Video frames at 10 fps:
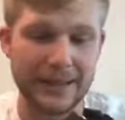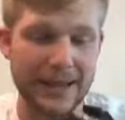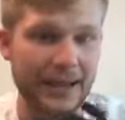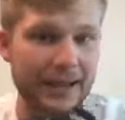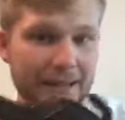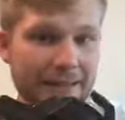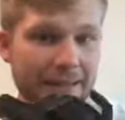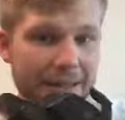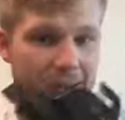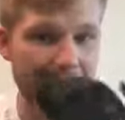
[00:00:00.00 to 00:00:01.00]
and
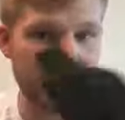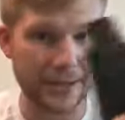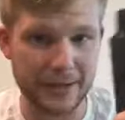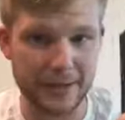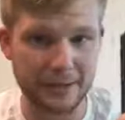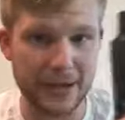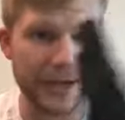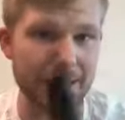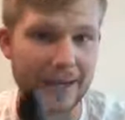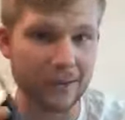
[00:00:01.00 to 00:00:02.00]
these are made out of
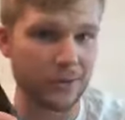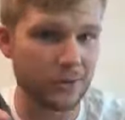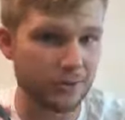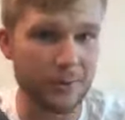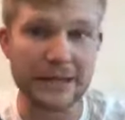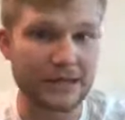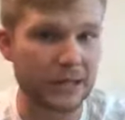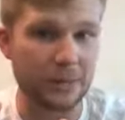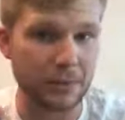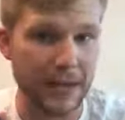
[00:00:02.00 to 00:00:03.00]
Kydex, which is
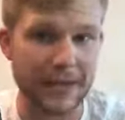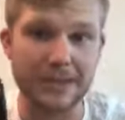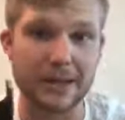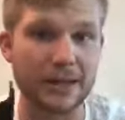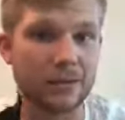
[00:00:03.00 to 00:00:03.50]
basically plastic,